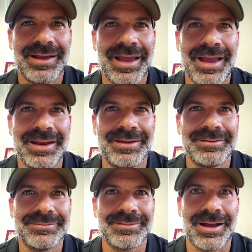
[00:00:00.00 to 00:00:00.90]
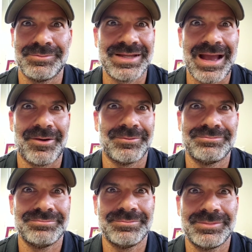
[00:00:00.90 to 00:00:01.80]
and I'm
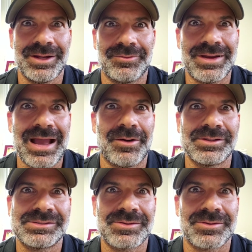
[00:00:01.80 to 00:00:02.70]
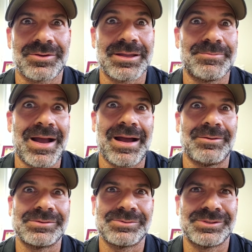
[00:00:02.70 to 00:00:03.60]
down, now it's 30
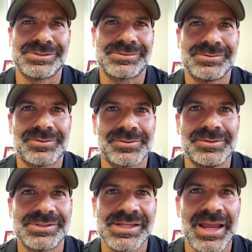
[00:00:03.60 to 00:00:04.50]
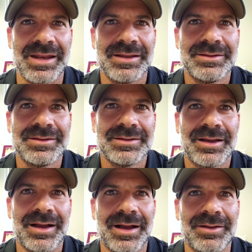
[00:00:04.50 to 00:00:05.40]
pounds, which is insane.
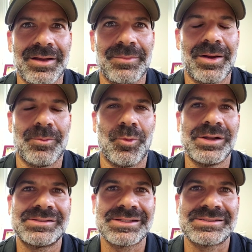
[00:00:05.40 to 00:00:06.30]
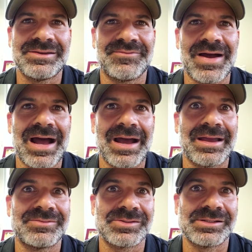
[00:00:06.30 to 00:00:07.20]
I'm
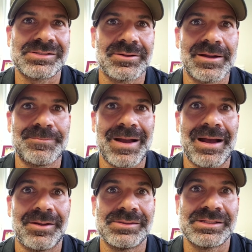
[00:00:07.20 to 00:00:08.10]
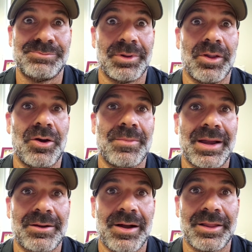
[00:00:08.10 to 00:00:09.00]
165, so it's 30 pounds. It's below
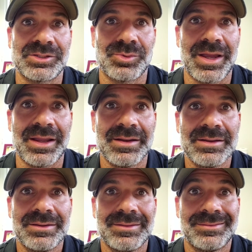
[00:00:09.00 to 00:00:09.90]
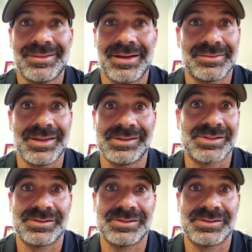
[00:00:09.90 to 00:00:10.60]
my college weight. Things are